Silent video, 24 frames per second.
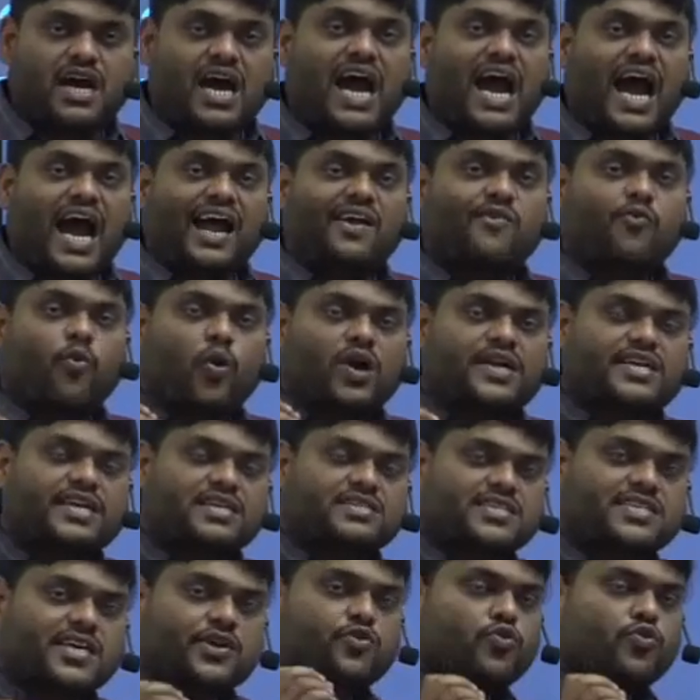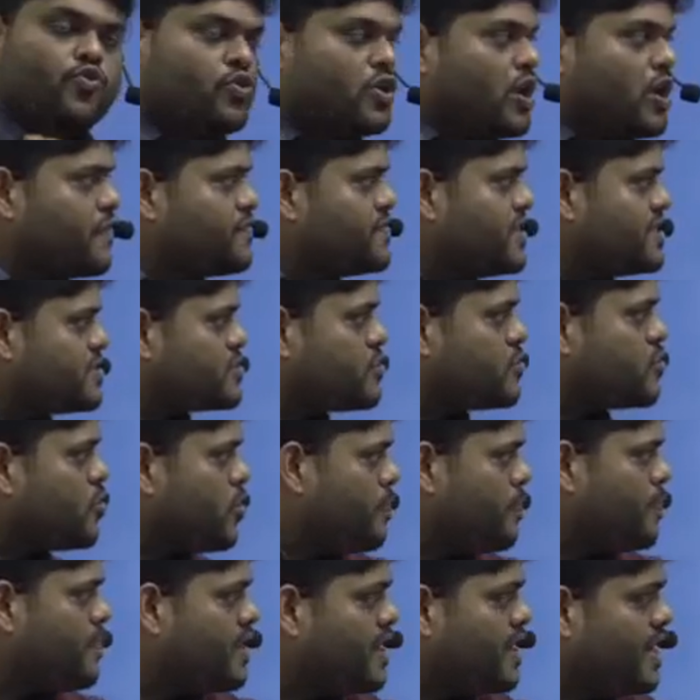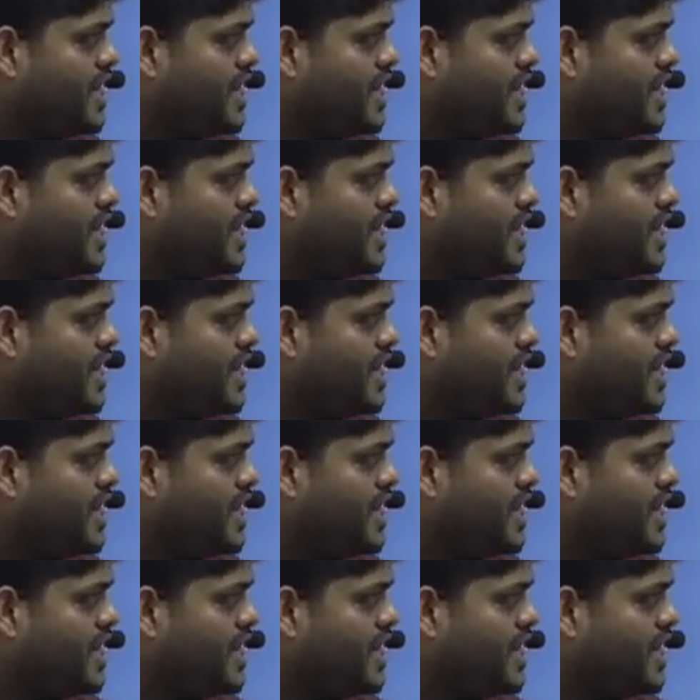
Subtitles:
And what is the rule of this group?